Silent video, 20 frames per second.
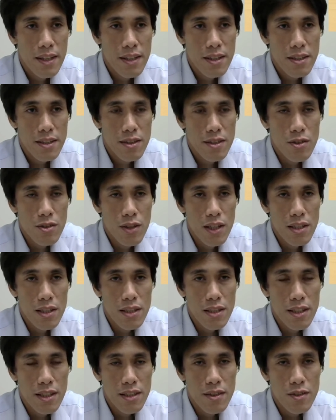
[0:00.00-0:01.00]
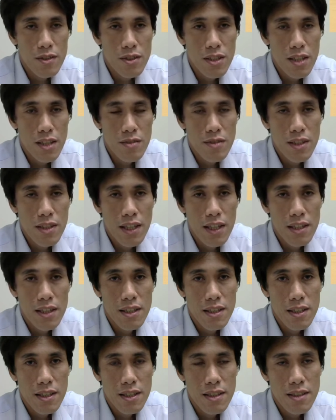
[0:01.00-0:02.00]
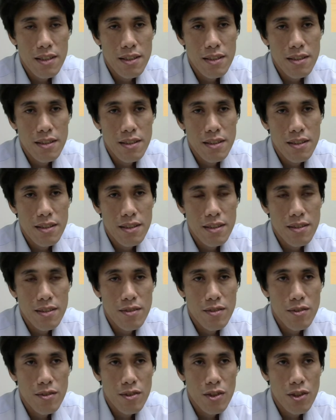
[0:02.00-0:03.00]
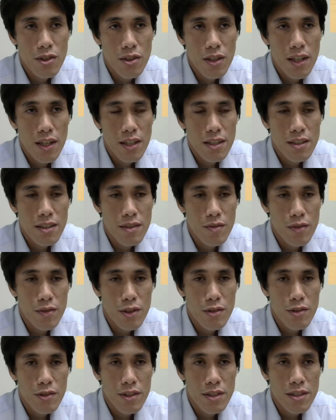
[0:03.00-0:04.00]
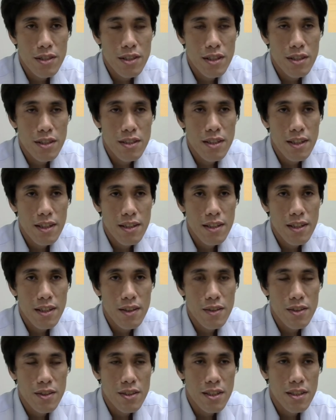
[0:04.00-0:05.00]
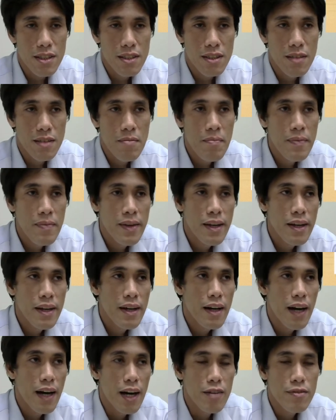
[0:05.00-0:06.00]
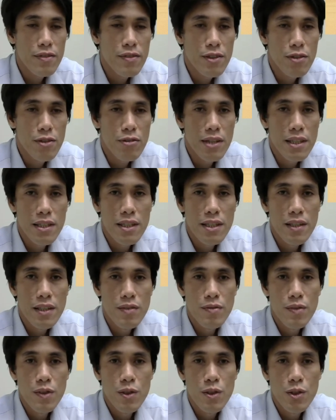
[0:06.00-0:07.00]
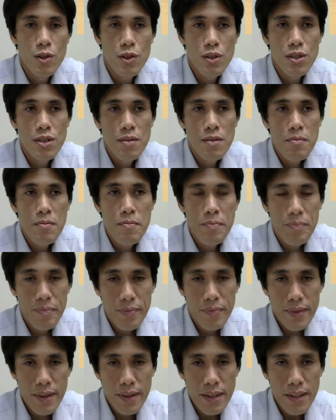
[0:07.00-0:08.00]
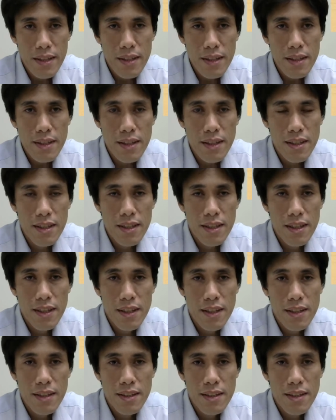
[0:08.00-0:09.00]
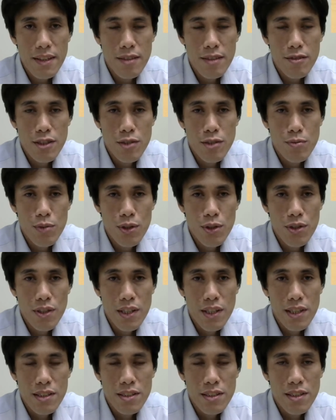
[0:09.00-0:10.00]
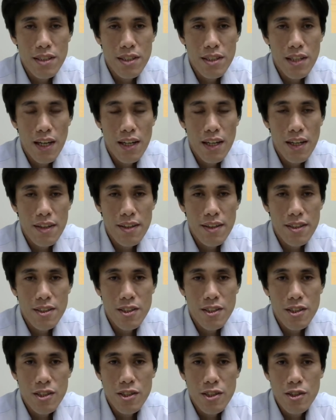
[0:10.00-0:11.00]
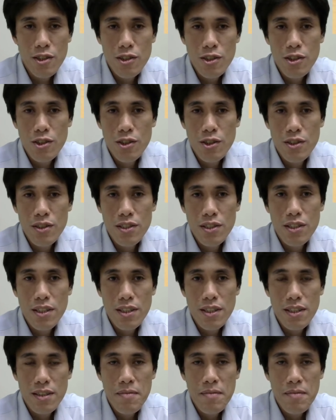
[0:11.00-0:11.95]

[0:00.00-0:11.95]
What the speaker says: 200 to 700 concurrent viewers and 10,000 after 1 day views, and it was broadcasted in another church also, etc.